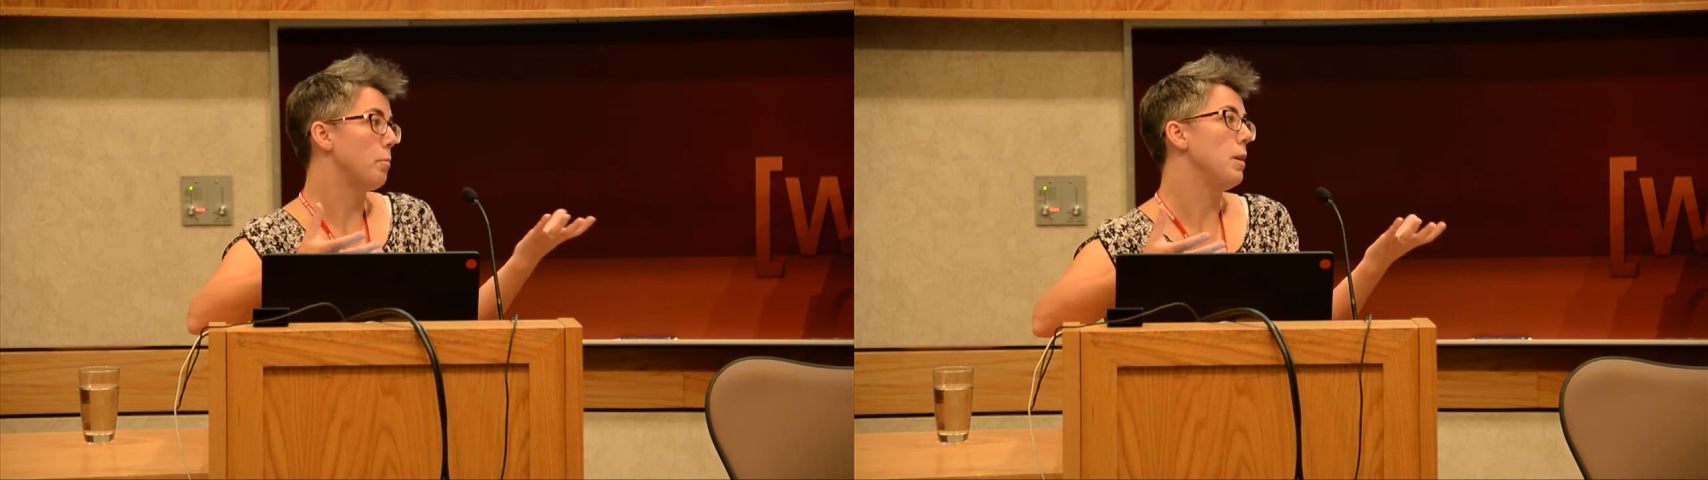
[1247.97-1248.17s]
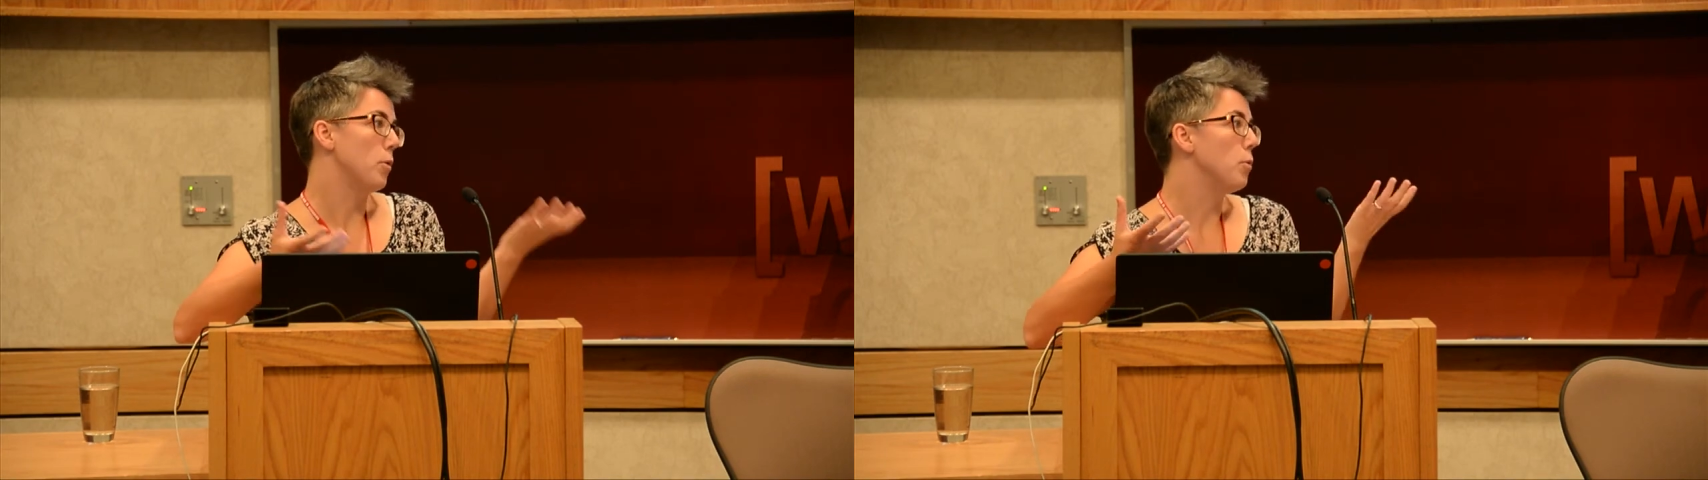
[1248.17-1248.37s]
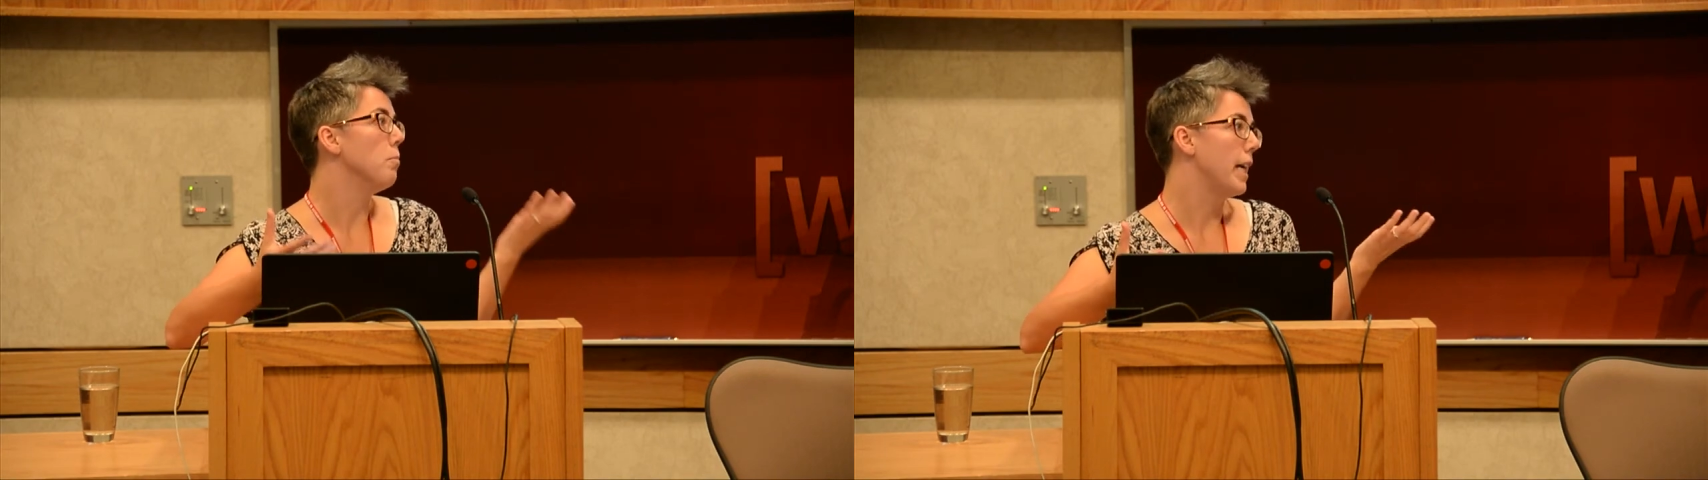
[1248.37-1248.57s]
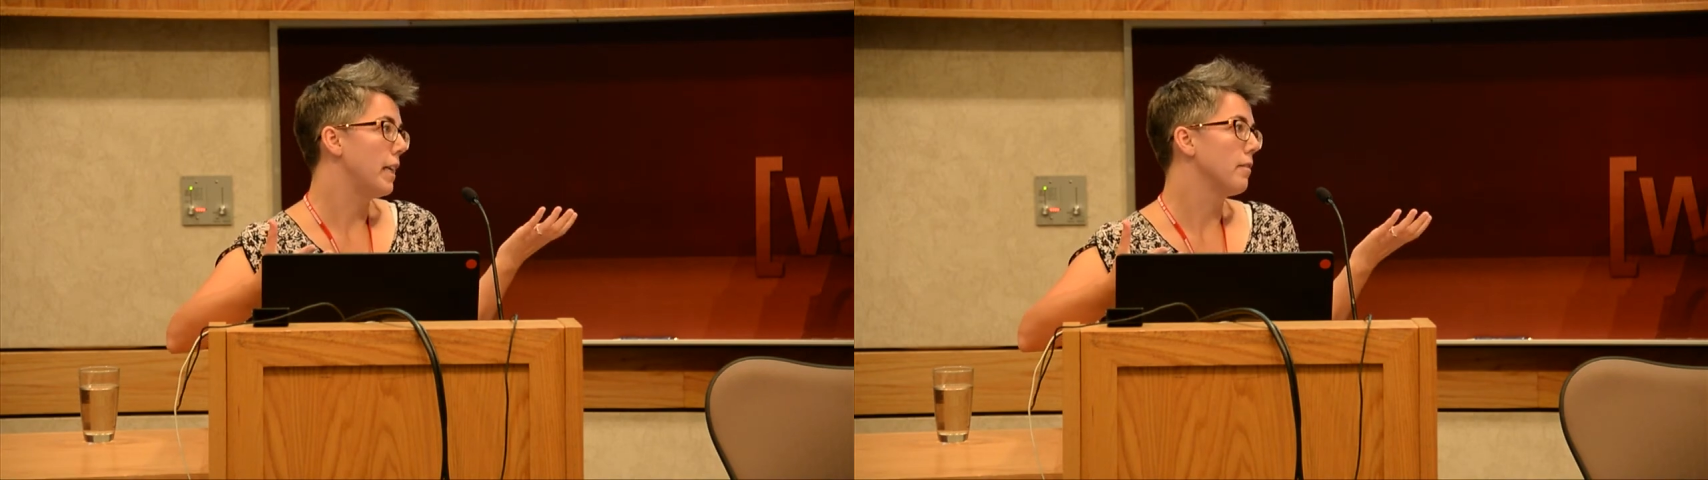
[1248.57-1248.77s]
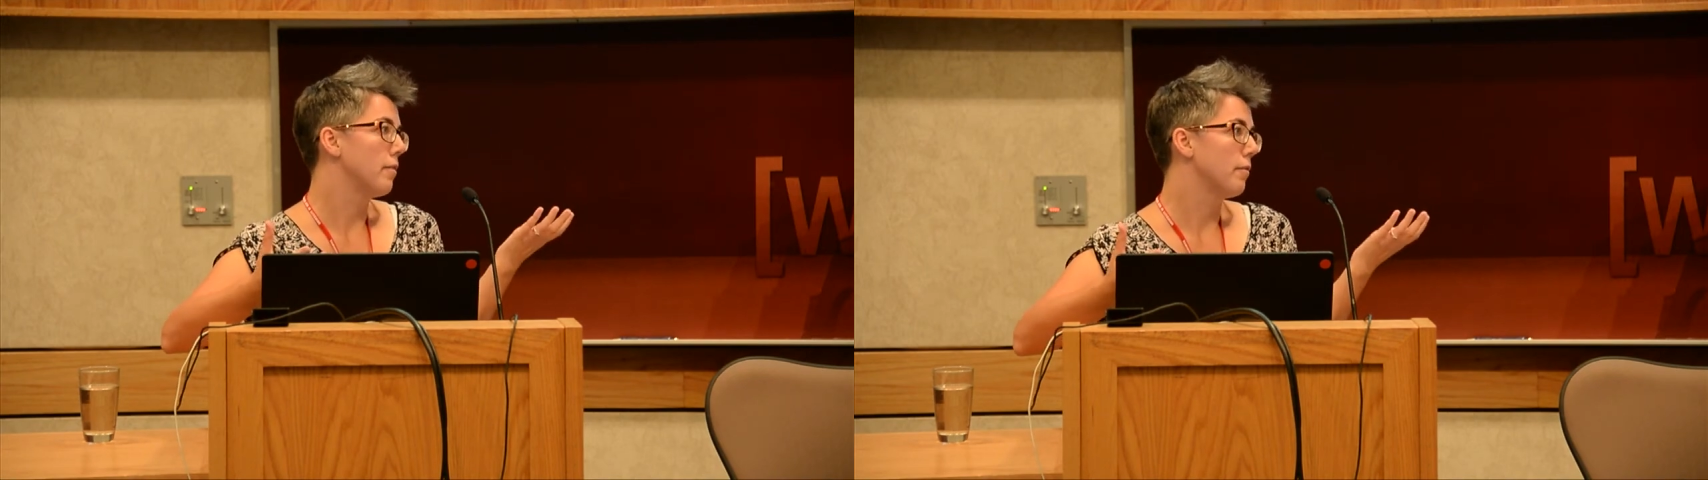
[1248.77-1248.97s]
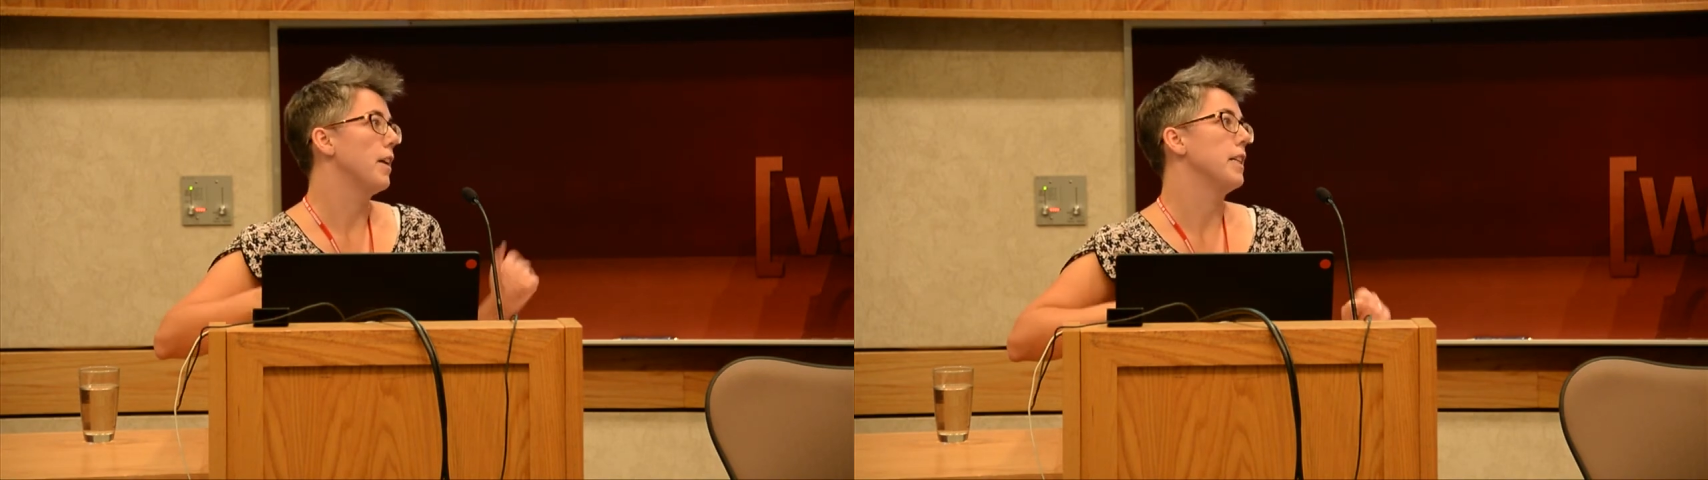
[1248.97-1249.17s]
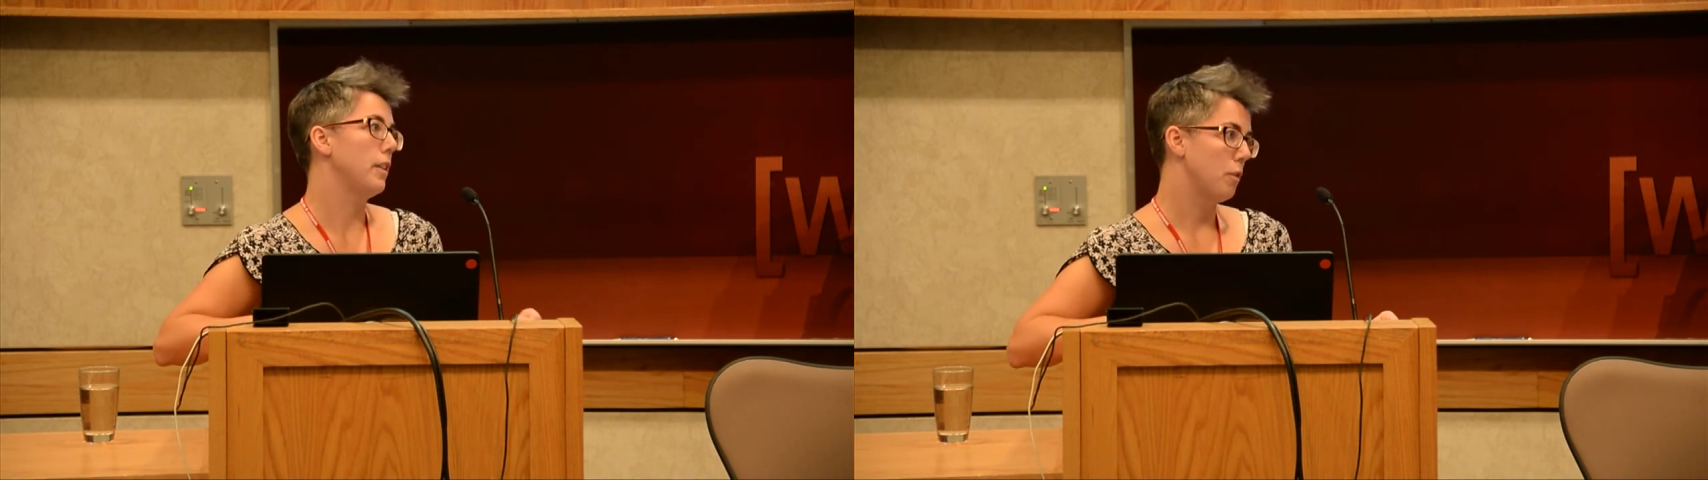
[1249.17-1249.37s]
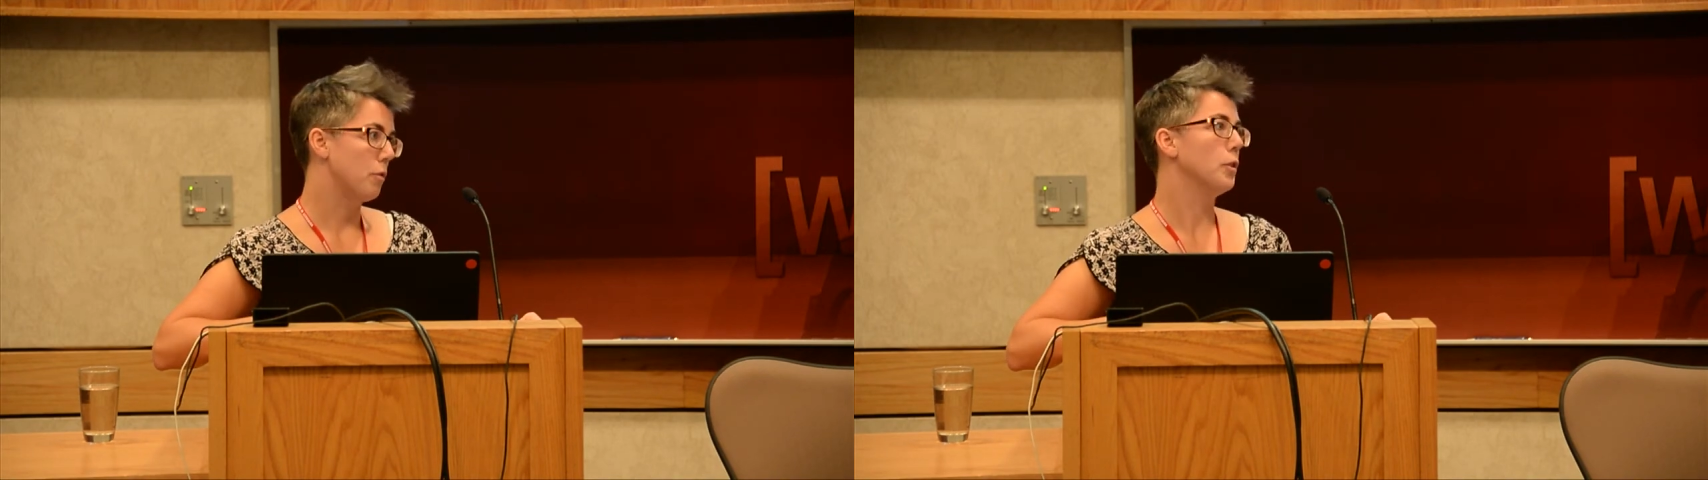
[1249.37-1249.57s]
people who might find
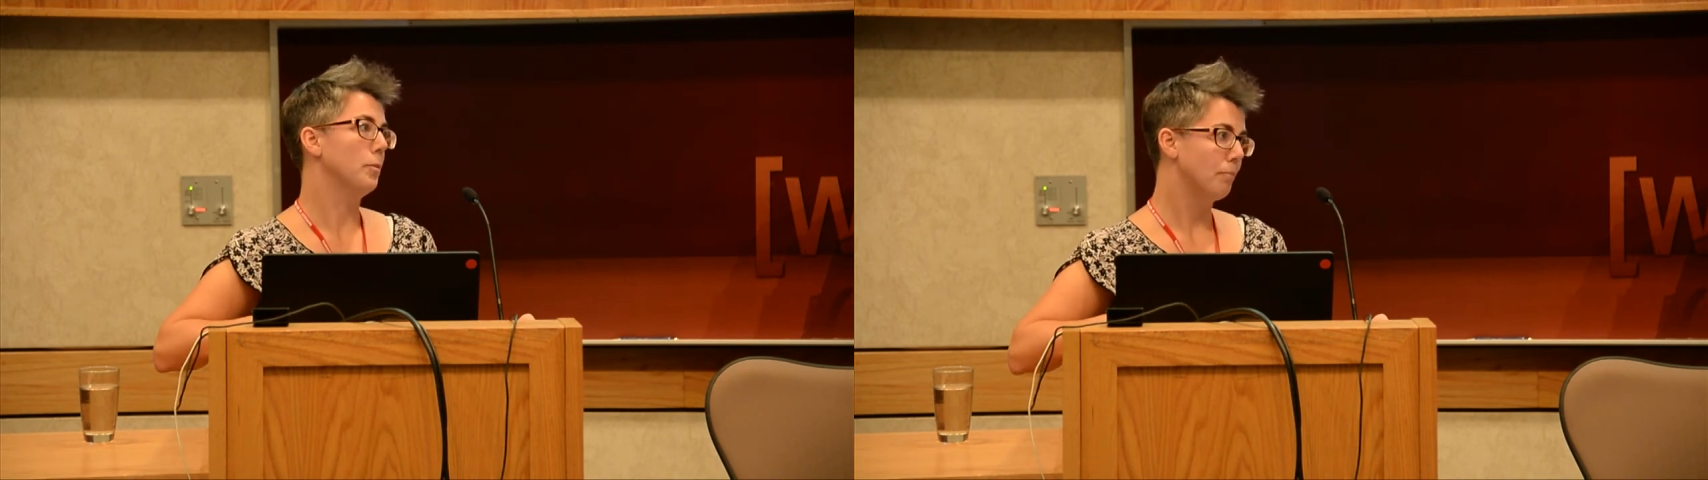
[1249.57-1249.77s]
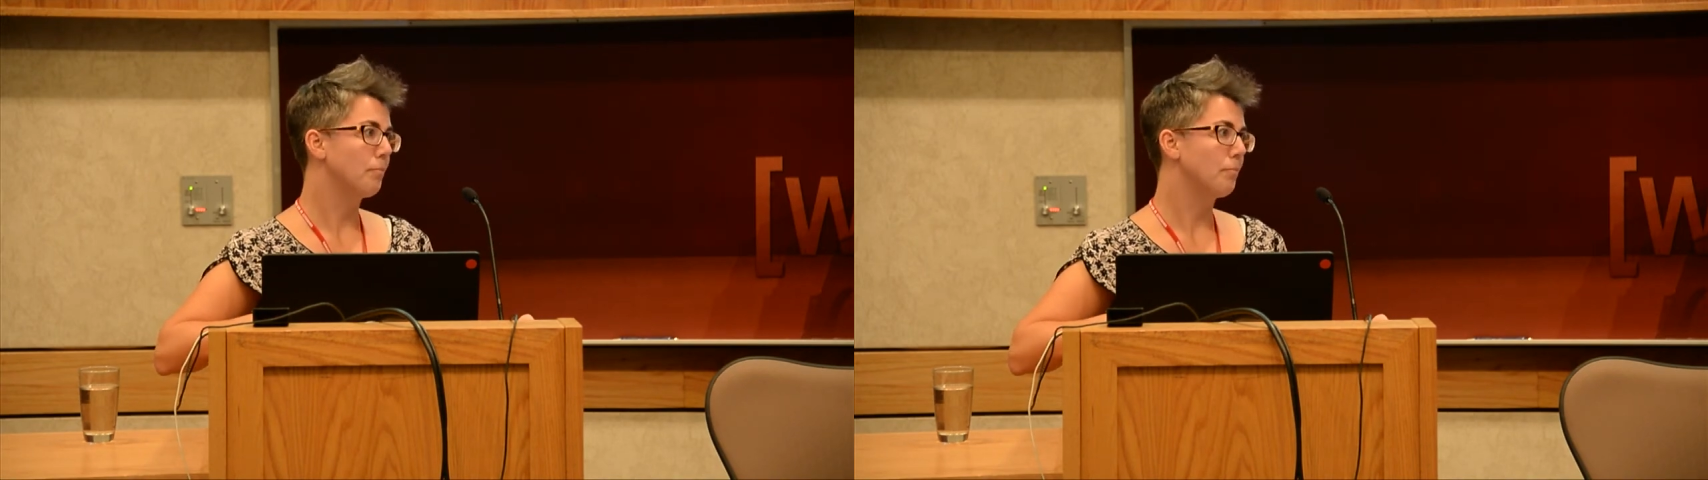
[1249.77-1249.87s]
it useful.